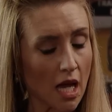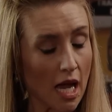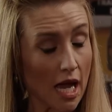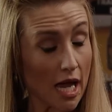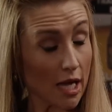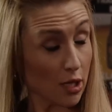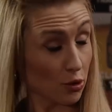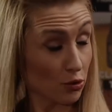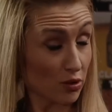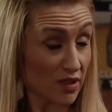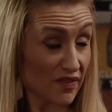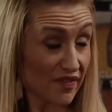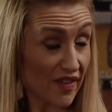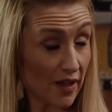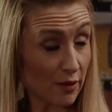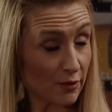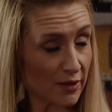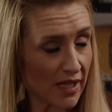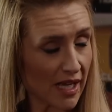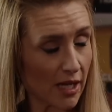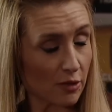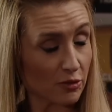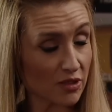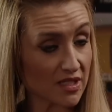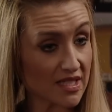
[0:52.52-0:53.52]
I only
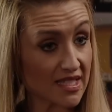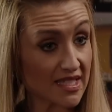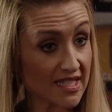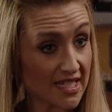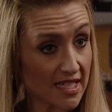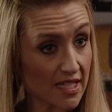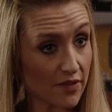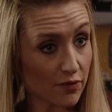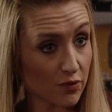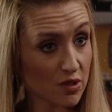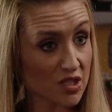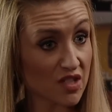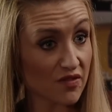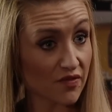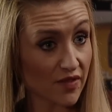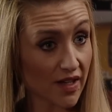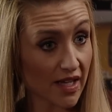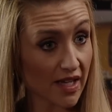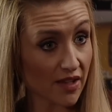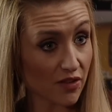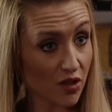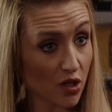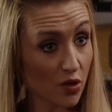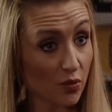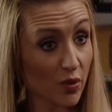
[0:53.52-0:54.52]
found out that Steve was the
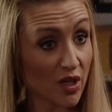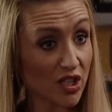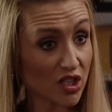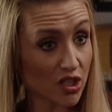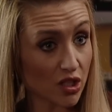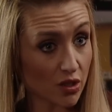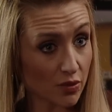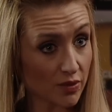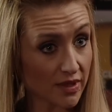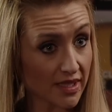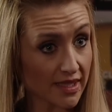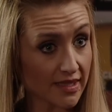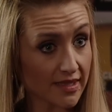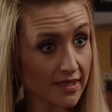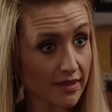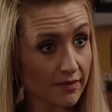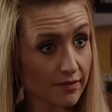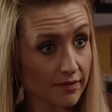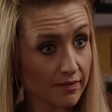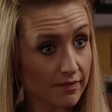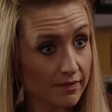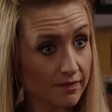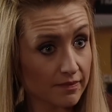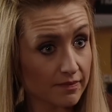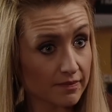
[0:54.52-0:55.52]
father when you did.
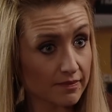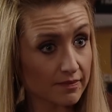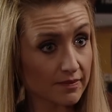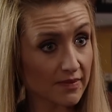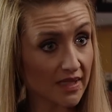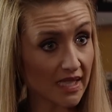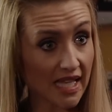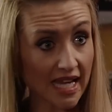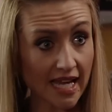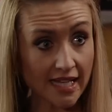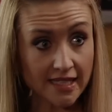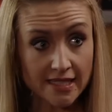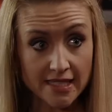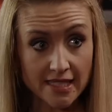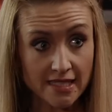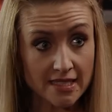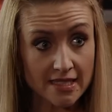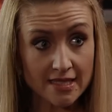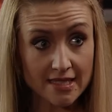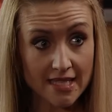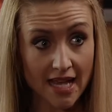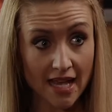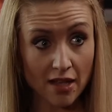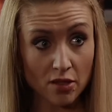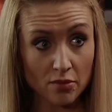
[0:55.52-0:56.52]
Leanne
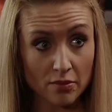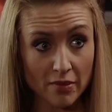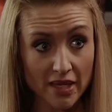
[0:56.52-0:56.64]
didn't tell